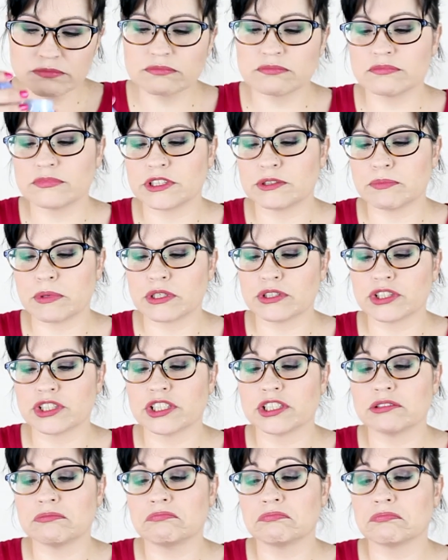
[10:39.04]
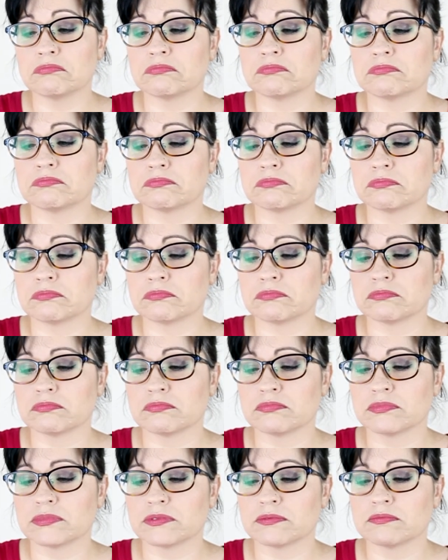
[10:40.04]
It smells good.
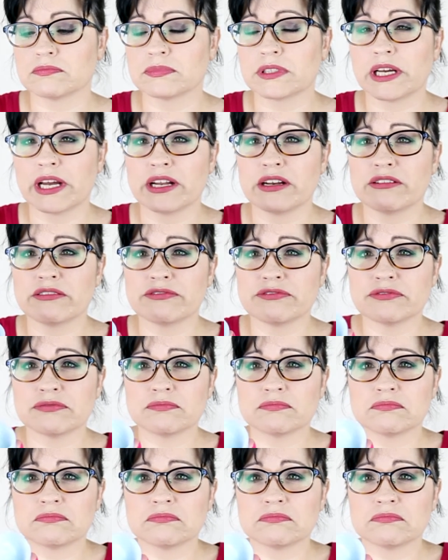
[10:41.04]
Kind of,